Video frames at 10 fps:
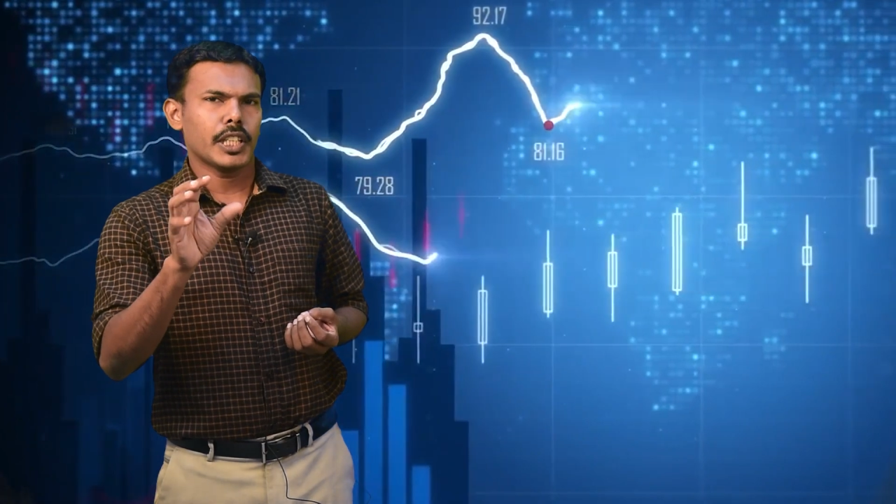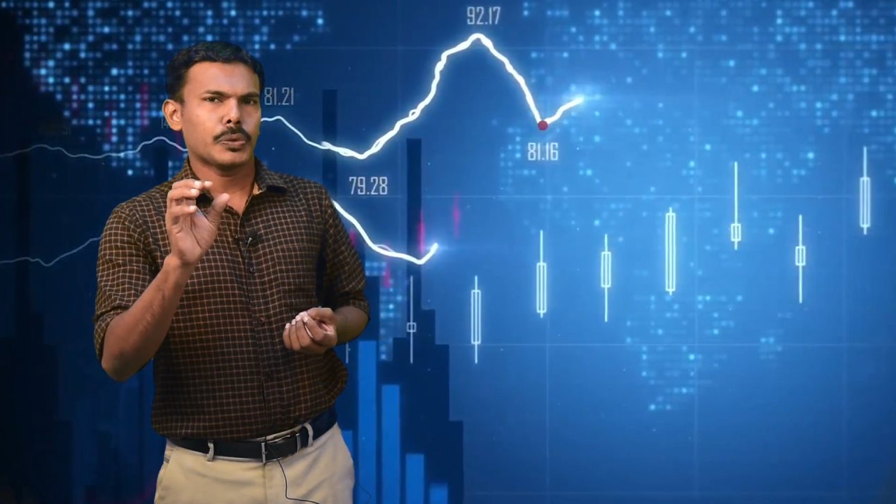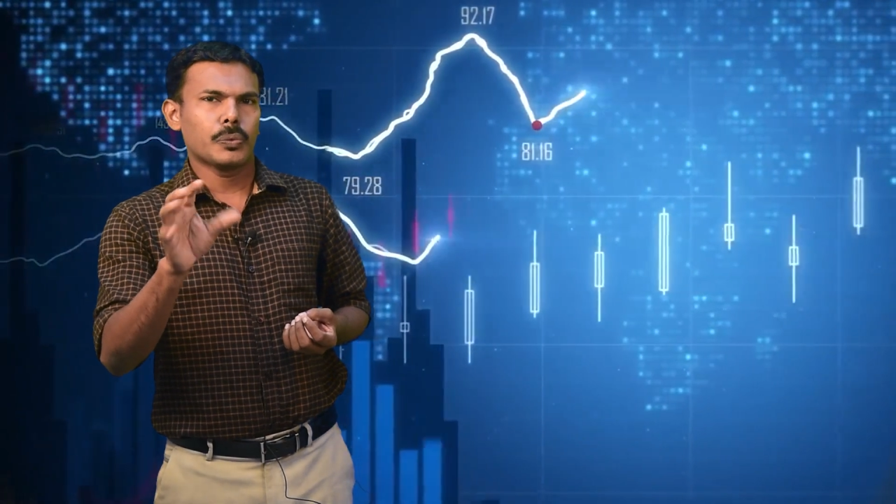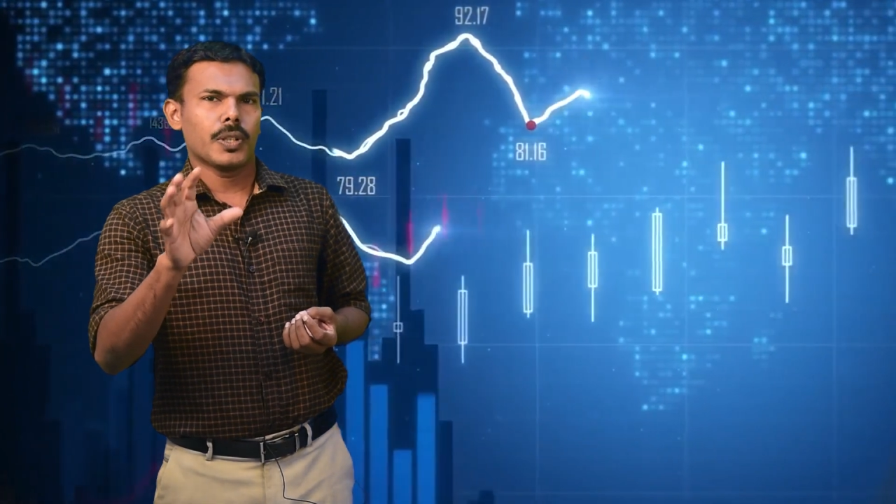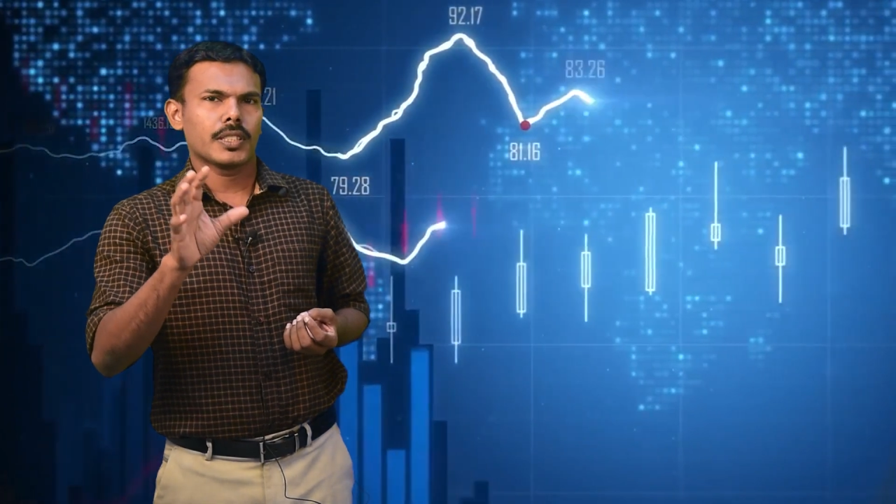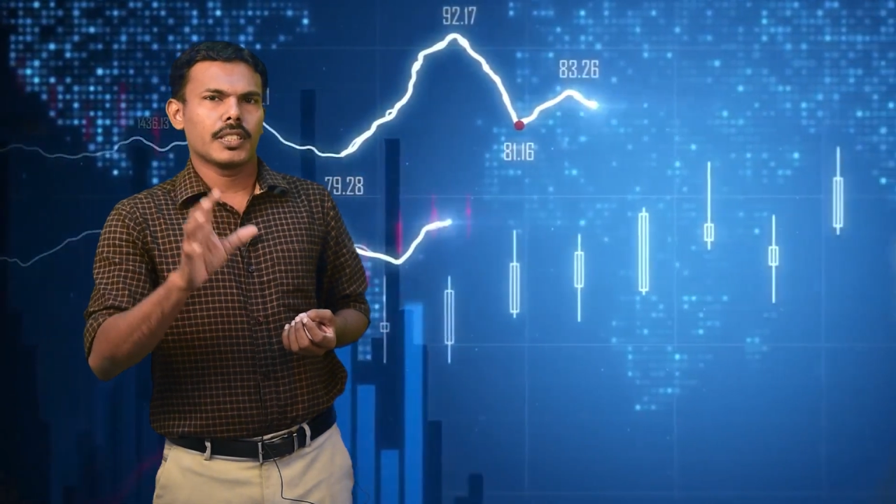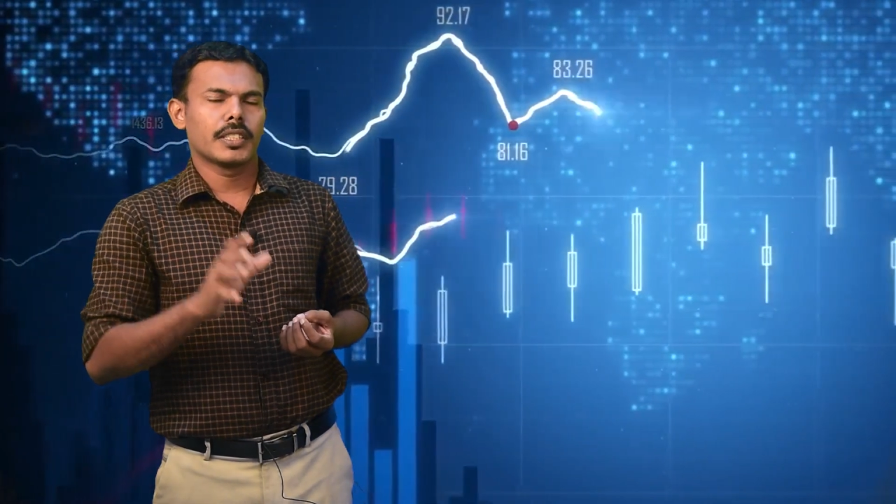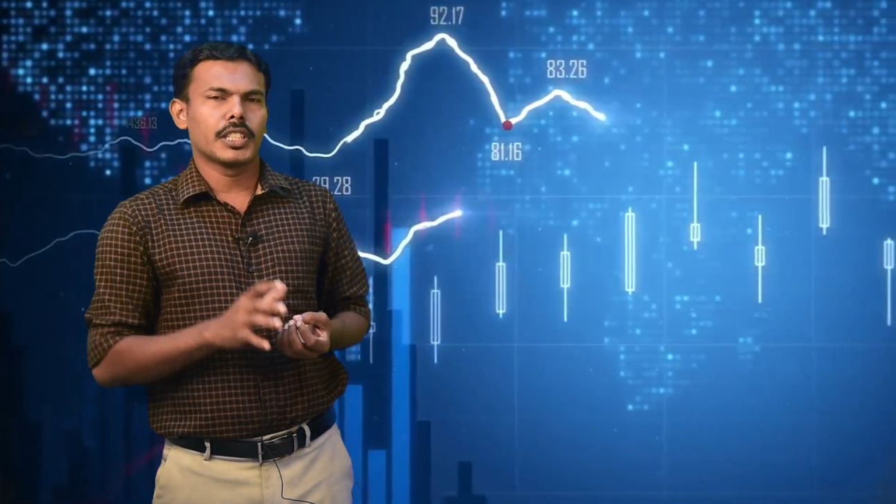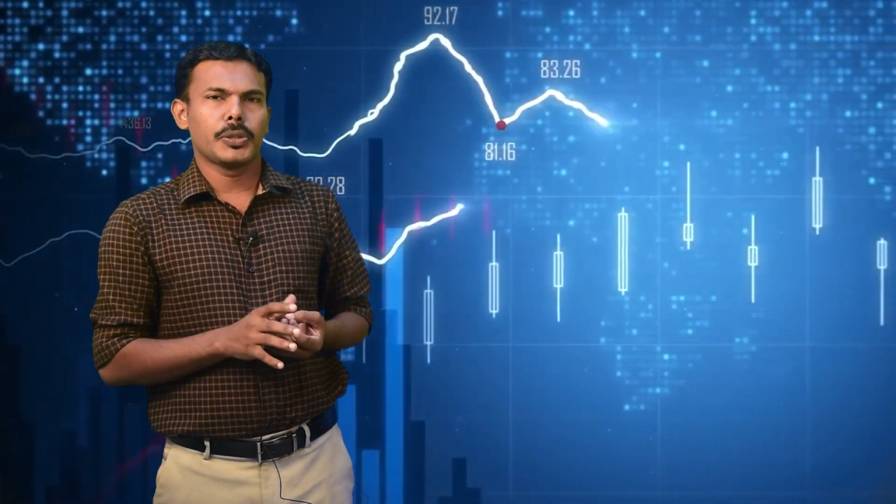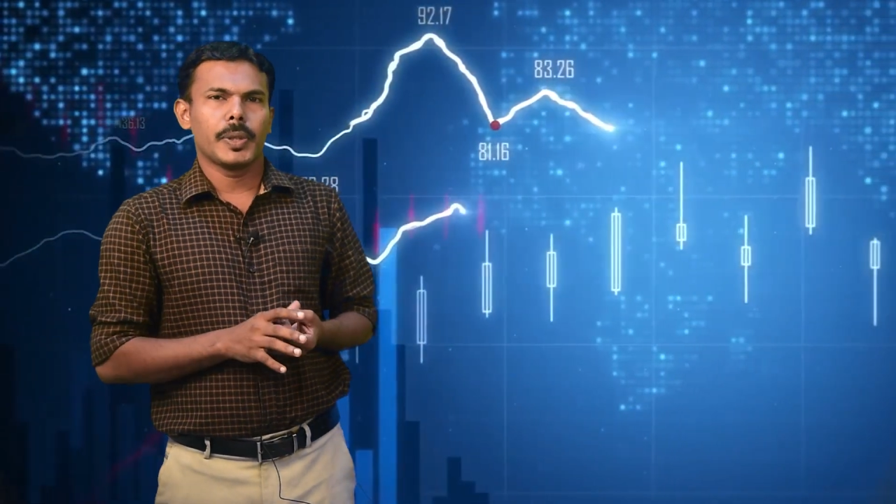was the
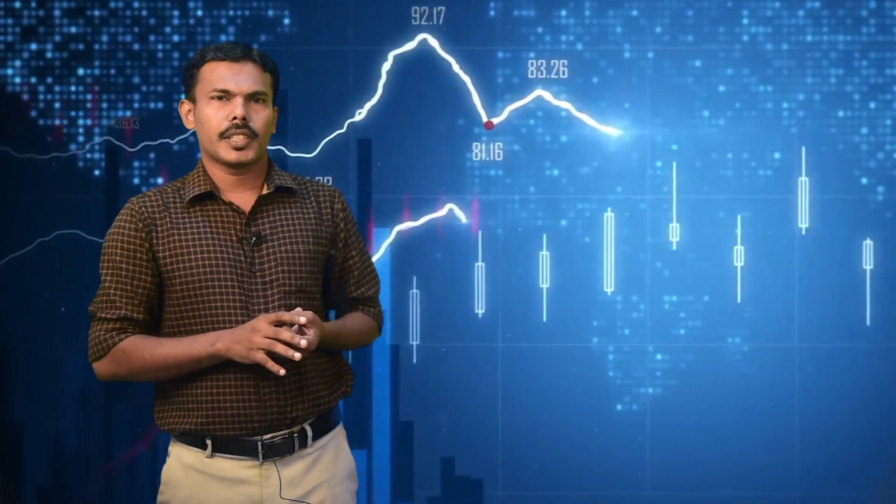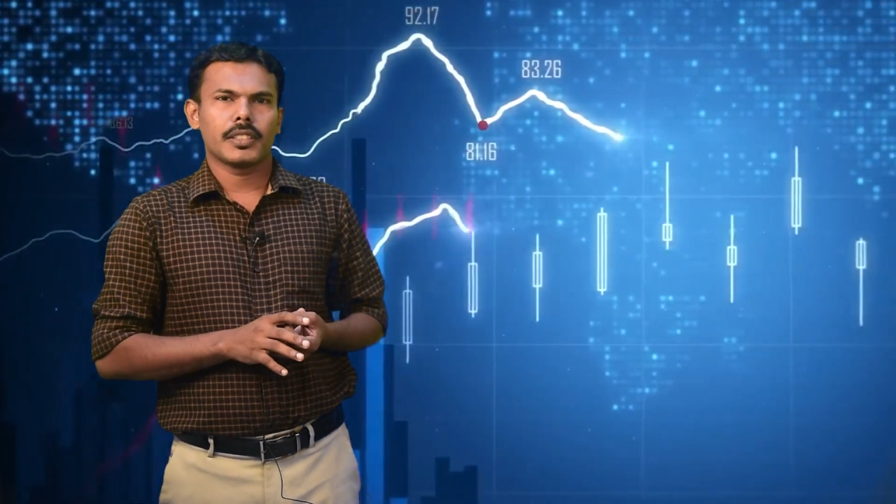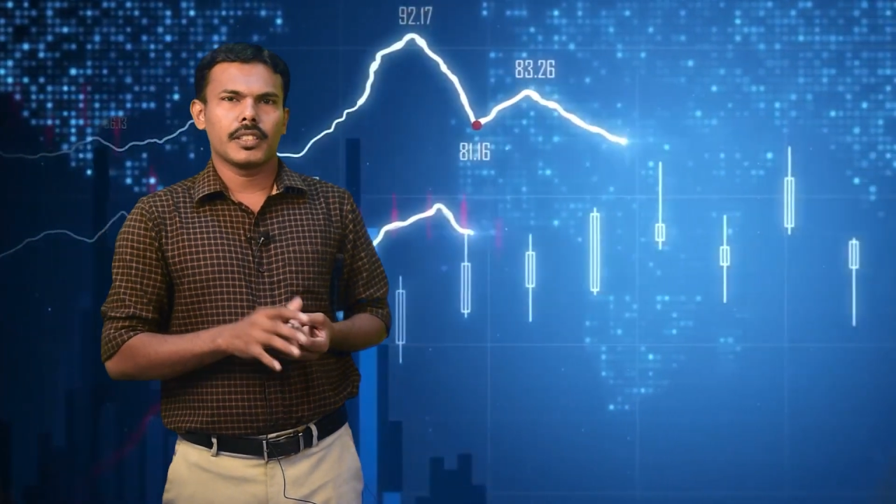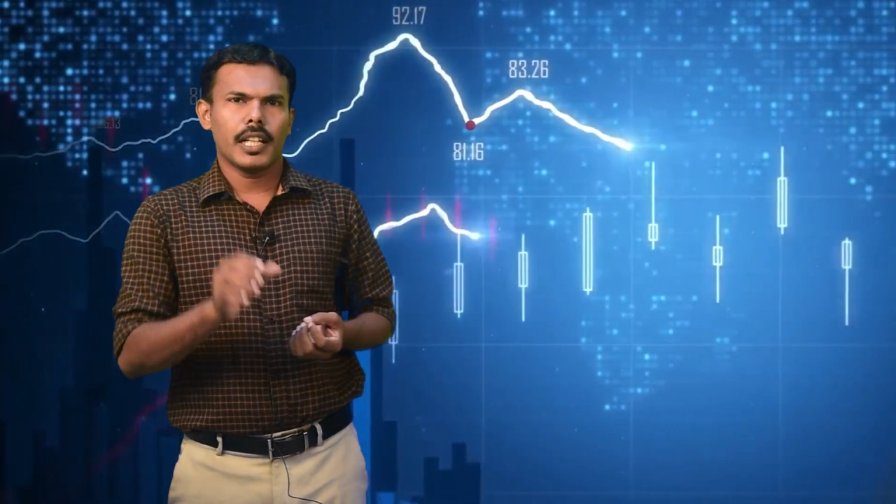situation.